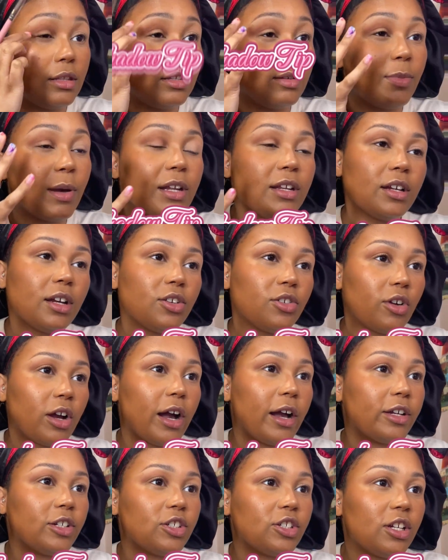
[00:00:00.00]
Depending on your
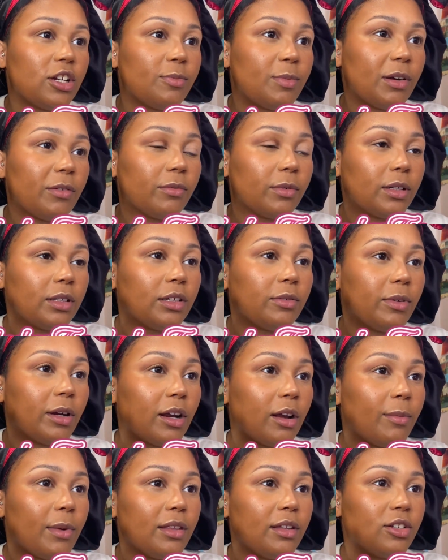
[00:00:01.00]
eye shape, I really
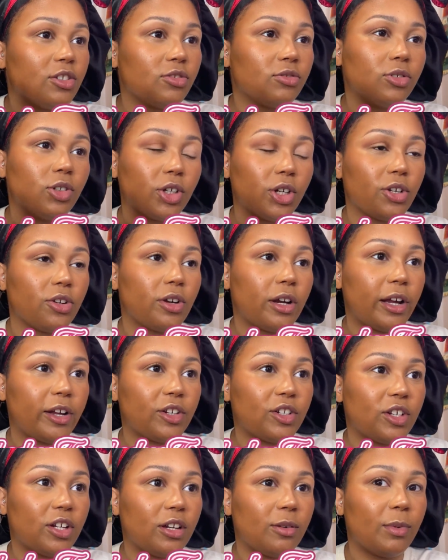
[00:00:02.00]
recommend that you look at your eye
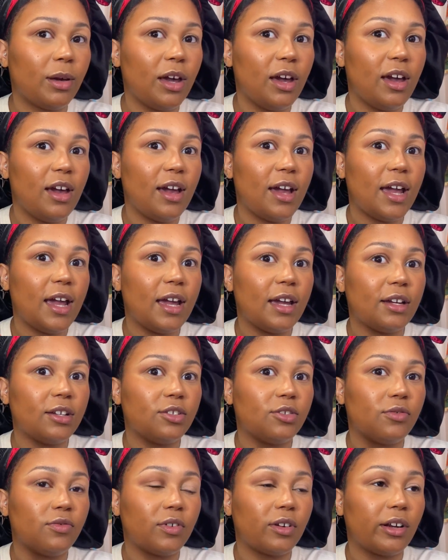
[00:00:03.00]
shape
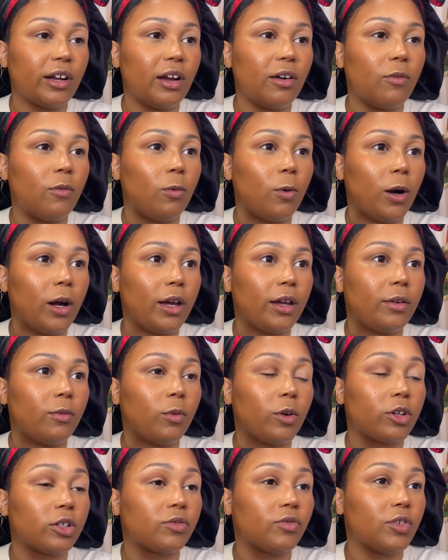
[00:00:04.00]
and you figure out what
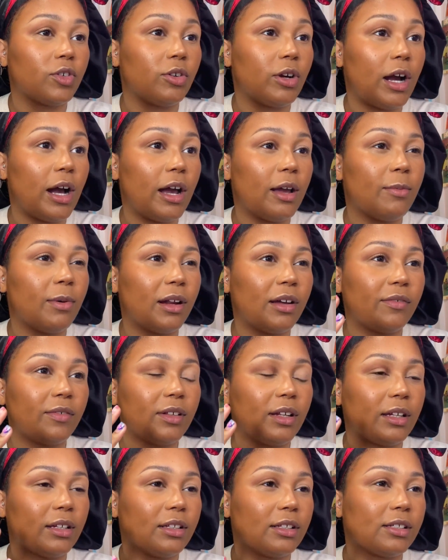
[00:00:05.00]
works for your eye. But I
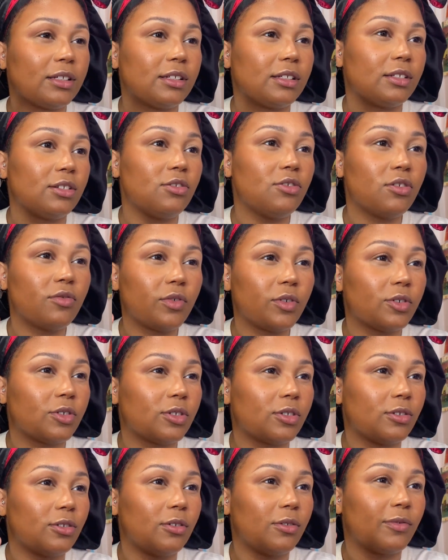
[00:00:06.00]
feel like this is
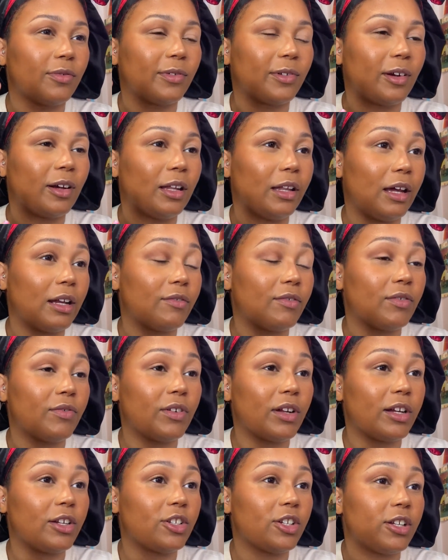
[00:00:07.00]
universal for a lot of
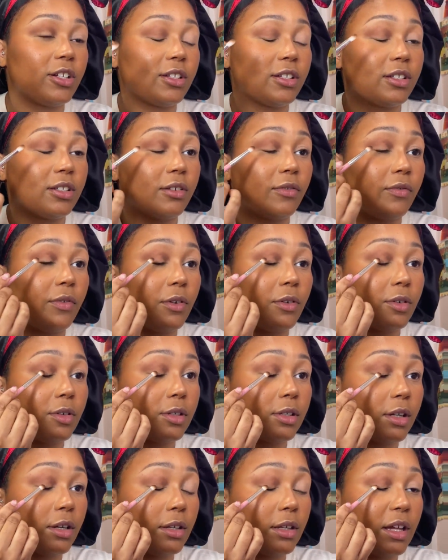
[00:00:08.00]
different eye shades, is to
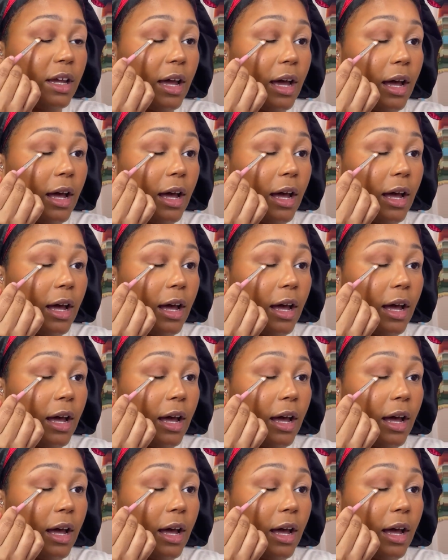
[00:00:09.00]
focus on the